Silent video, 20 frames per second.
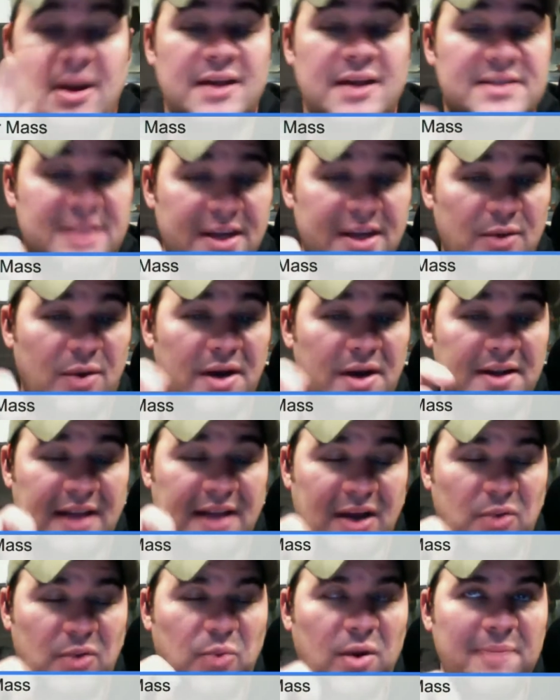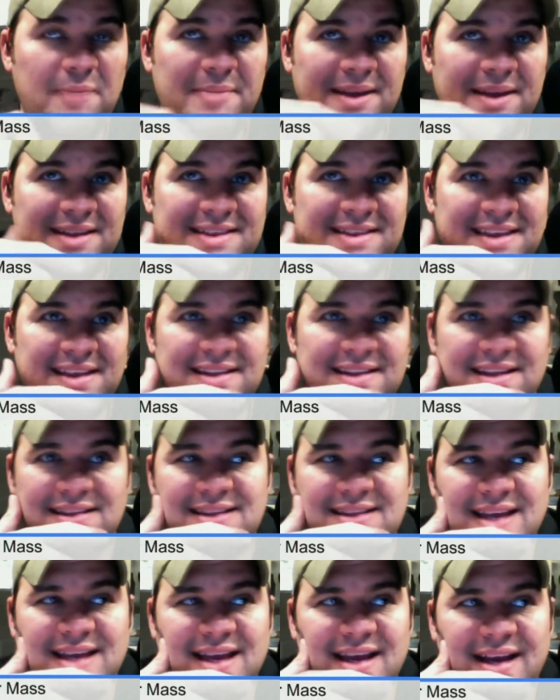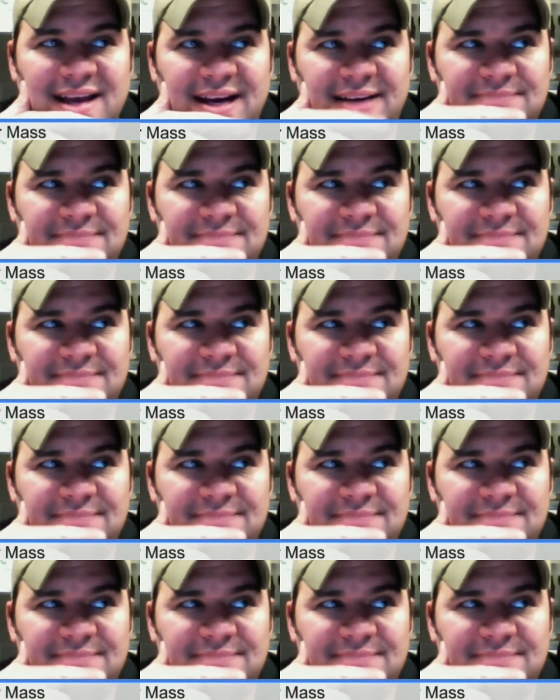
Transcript: I'll tell you what, like one big thing that they